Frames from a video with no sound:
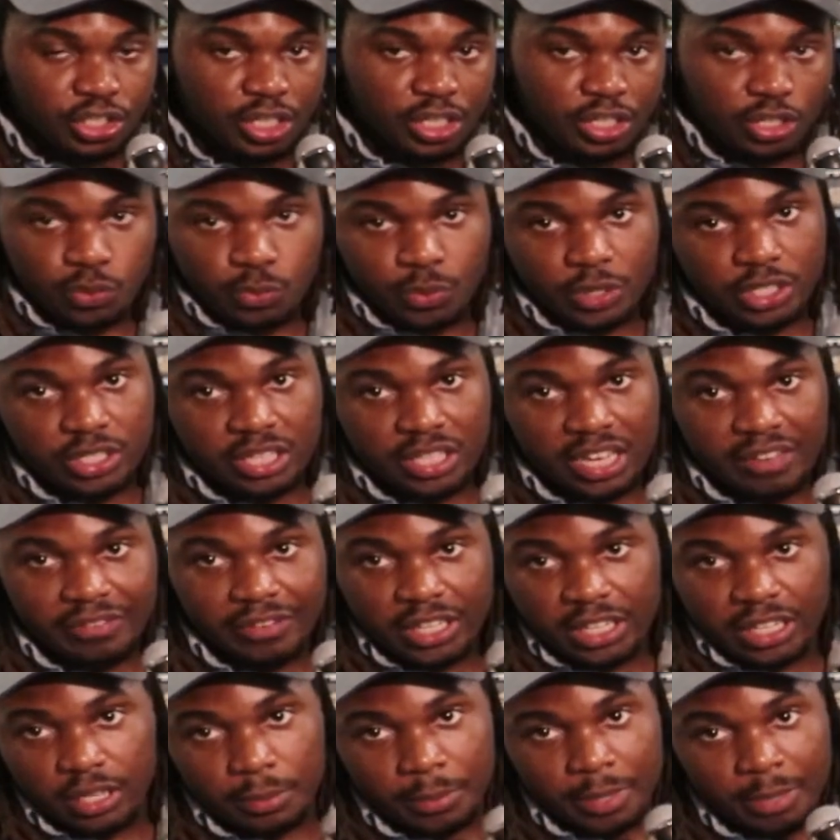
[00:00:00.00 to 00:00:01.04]
You will save a
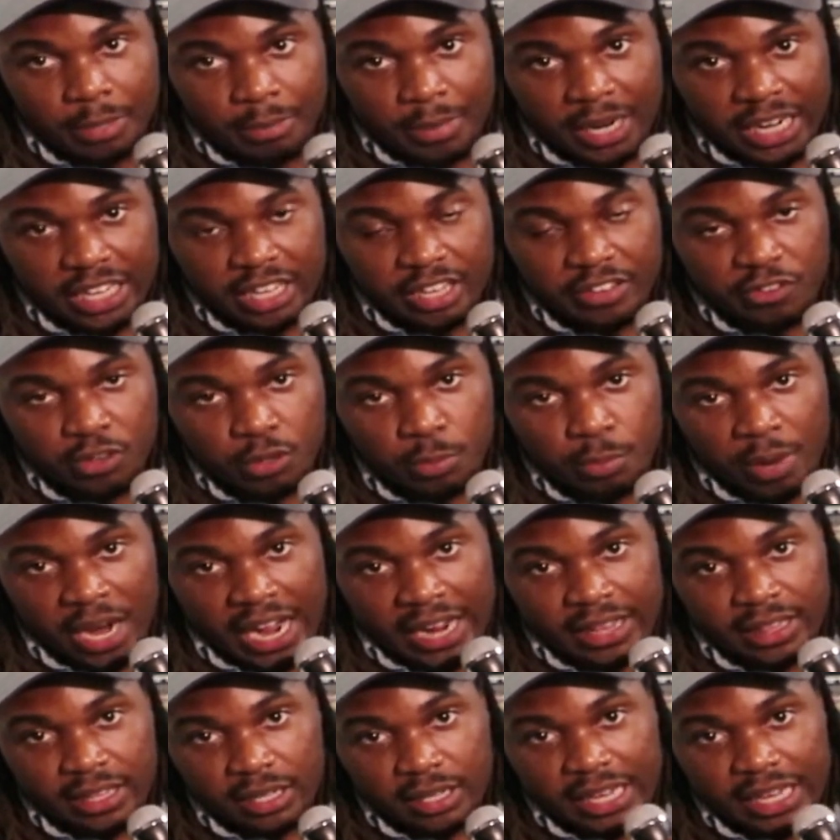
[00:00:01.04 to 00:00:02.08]
little bit of money if you
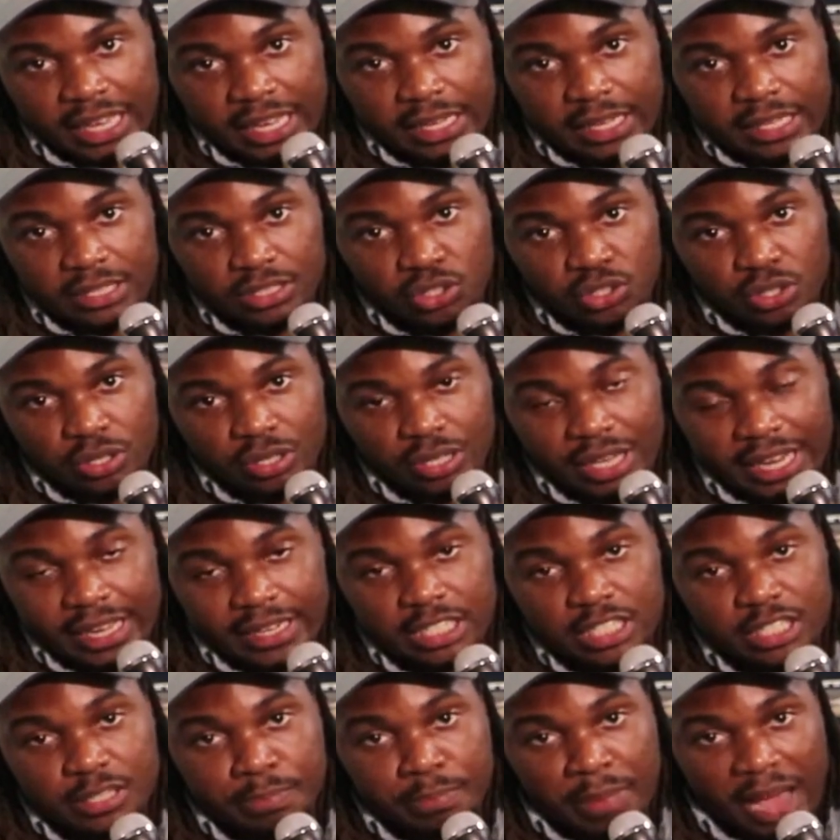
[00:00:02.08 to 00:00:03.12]
buy the laser
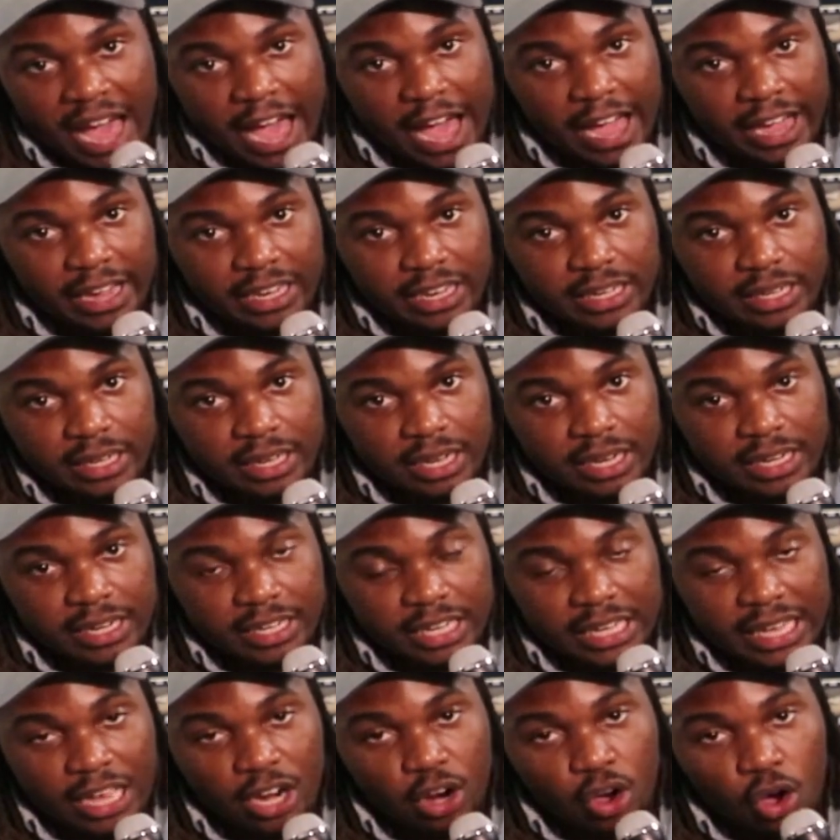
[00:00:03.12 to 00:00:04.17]
lens pack and
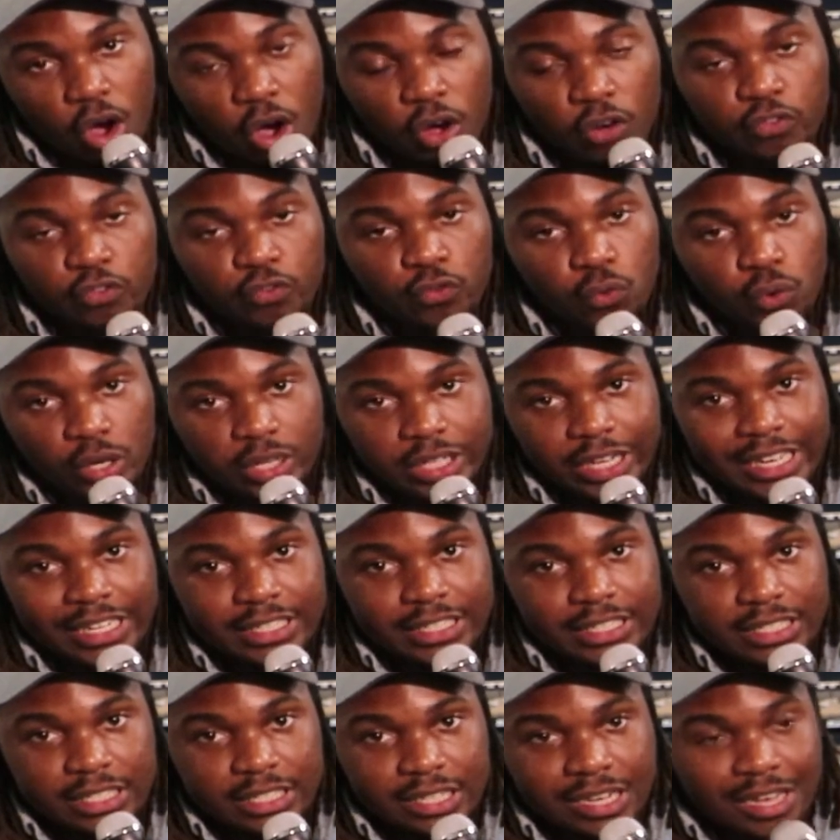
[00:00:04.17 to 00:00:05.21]
get all four
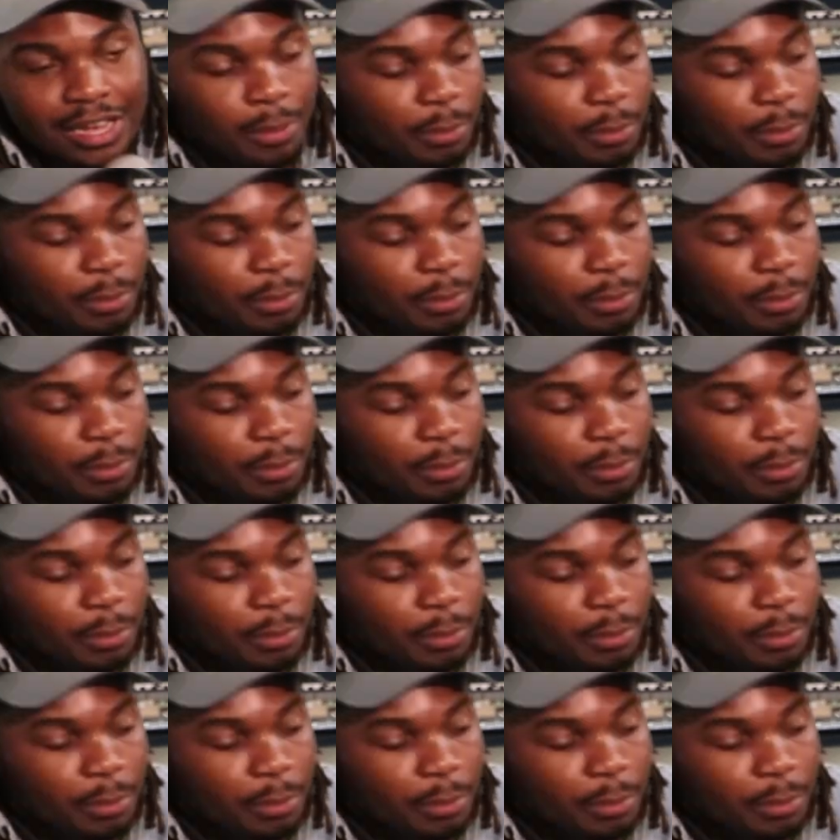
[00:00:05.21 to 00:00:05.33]
lenses,